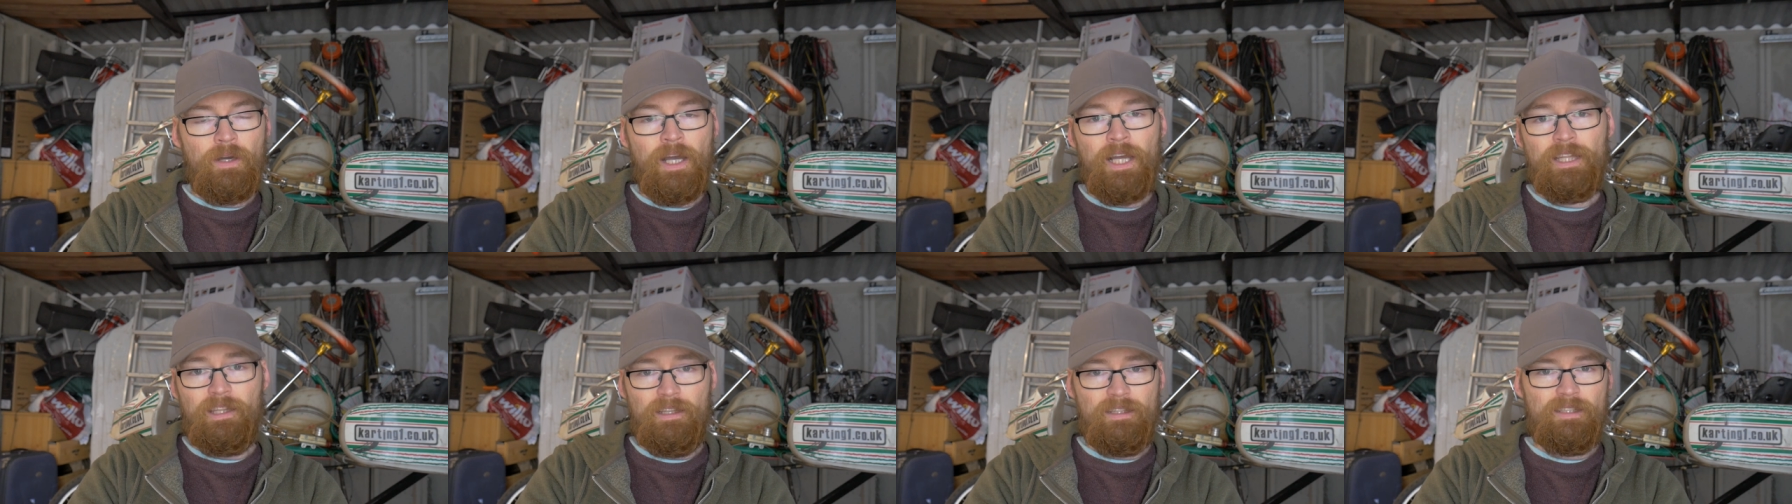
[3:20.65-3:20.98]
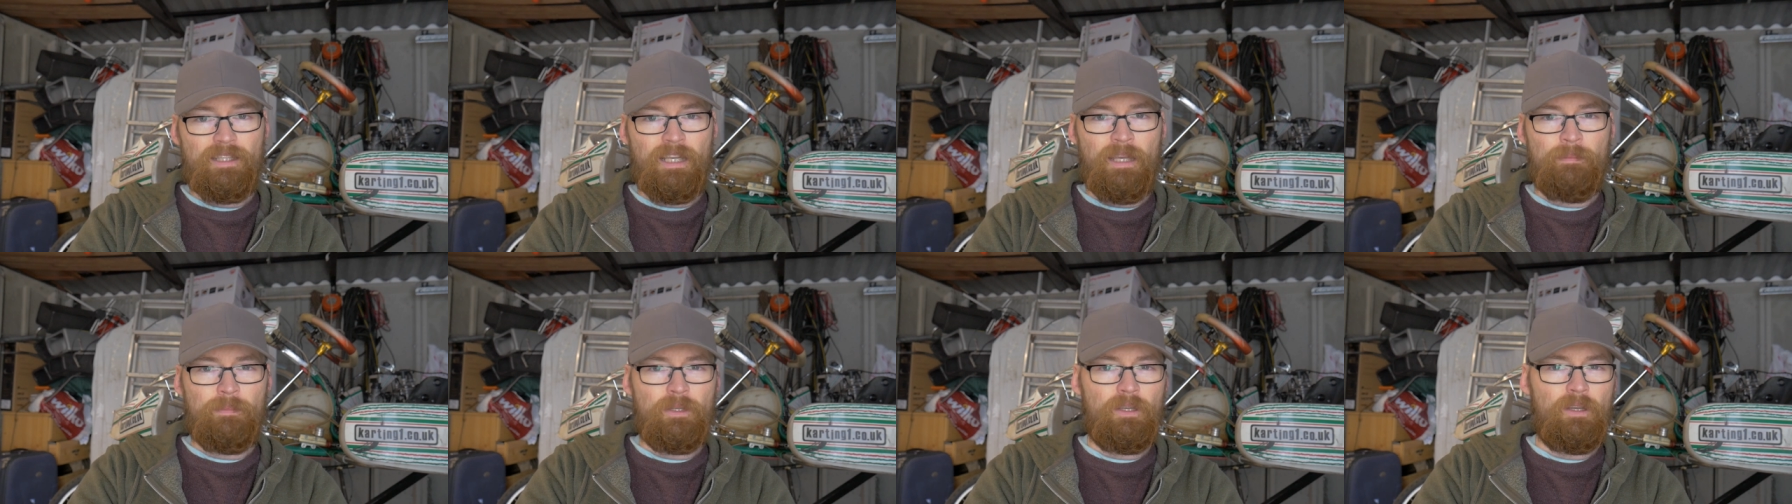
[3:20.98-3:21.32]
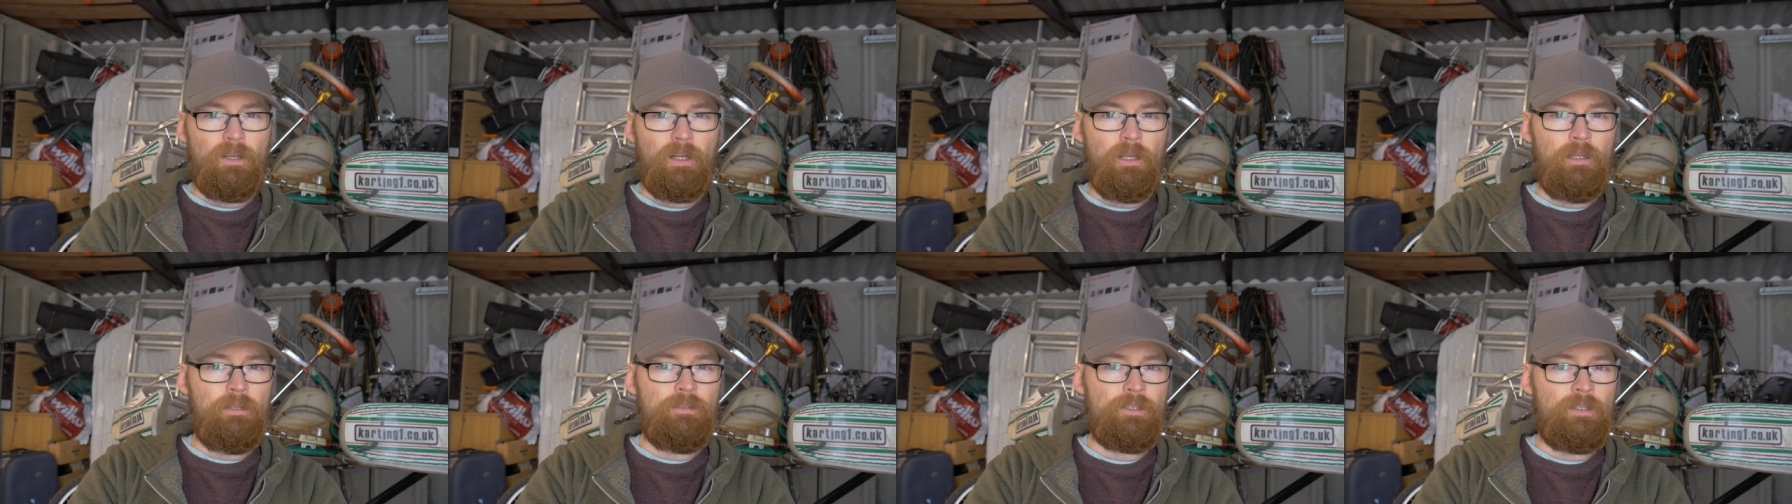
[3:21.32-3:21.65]
I had the same
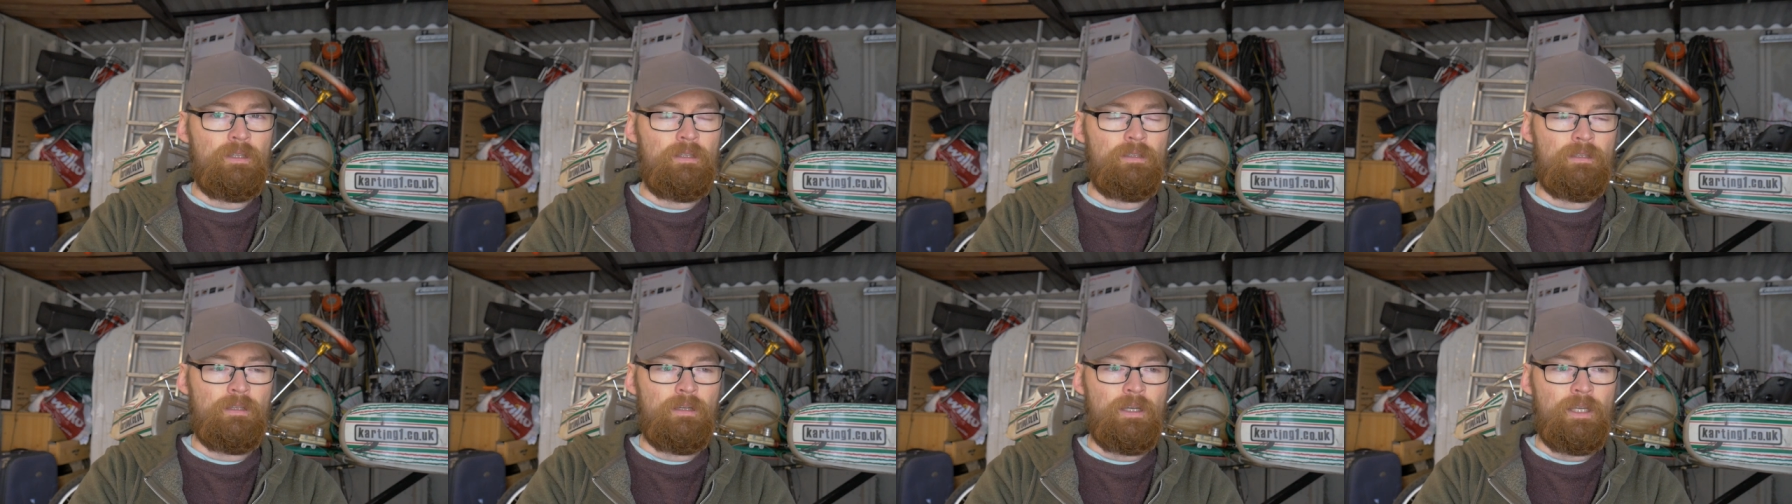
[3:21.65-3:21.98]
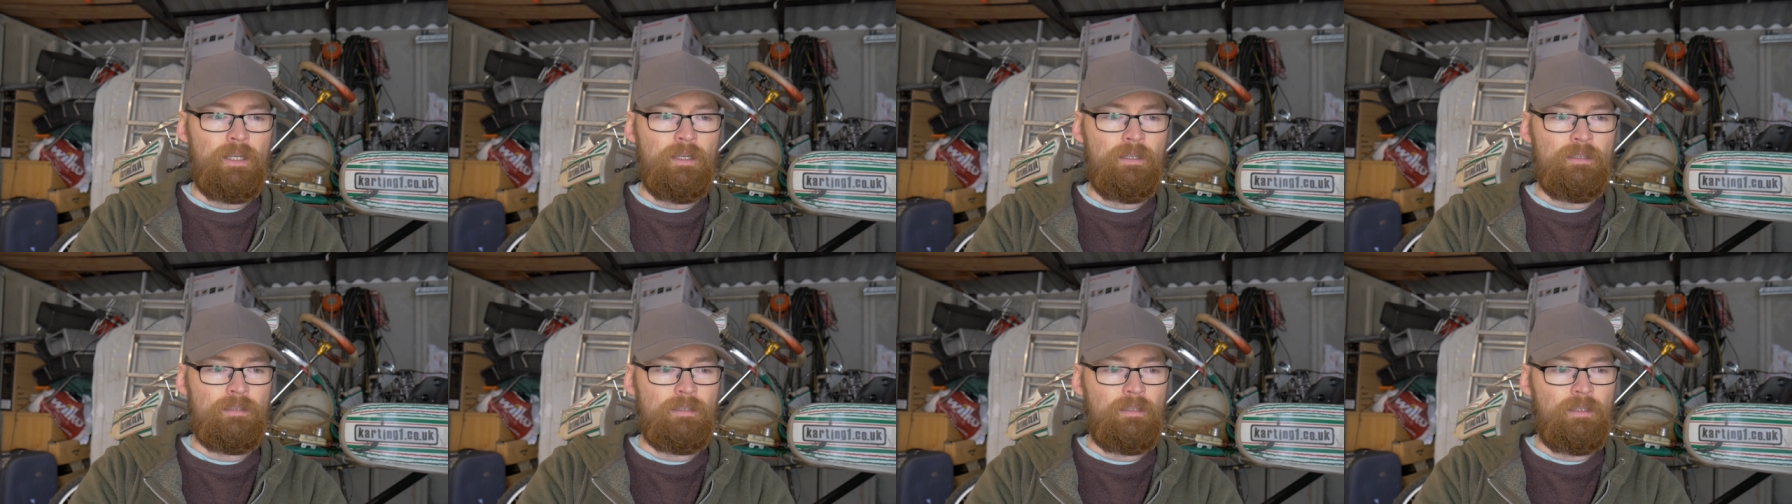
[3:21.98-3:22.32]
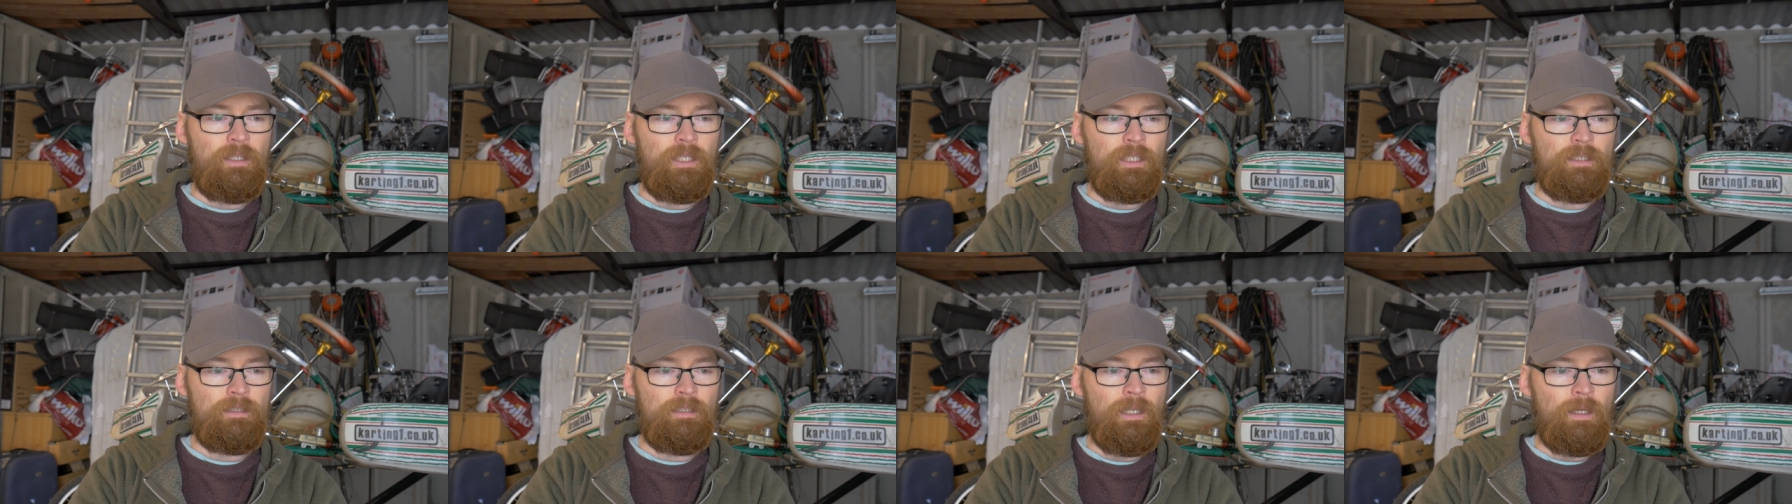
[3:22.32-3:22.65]
conclusion as I as I
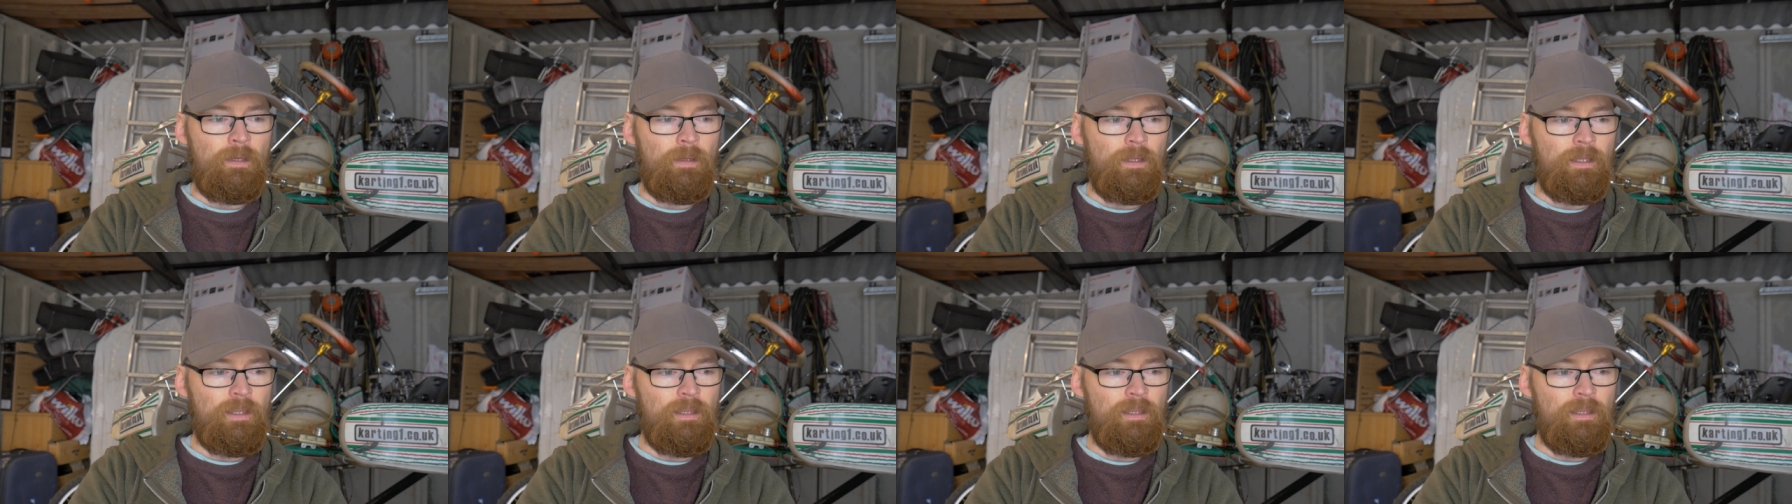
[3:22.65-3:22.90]
had now.